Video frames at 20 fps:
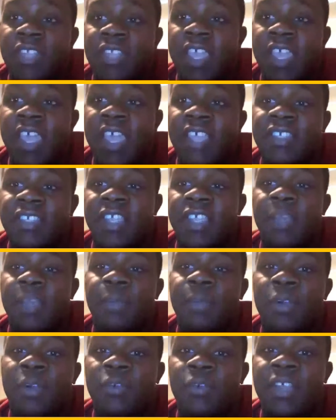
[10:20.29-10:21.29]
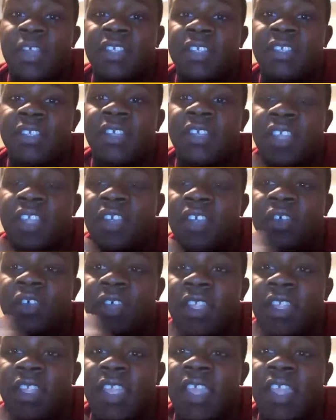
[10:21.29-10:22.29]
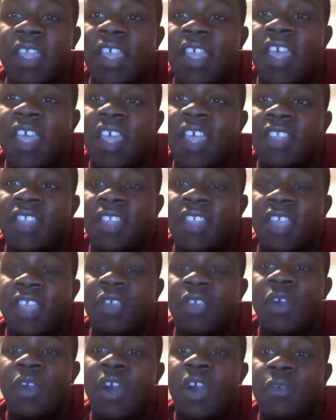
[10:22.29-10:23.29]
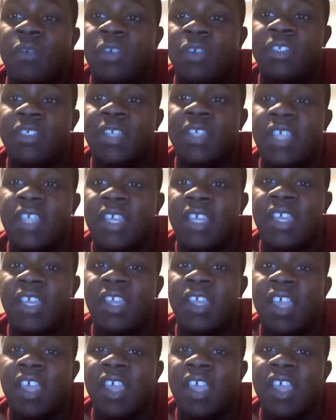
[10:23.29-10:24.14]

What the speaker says: hashtag Pro Wrestling here on Connect. Thank you all once again.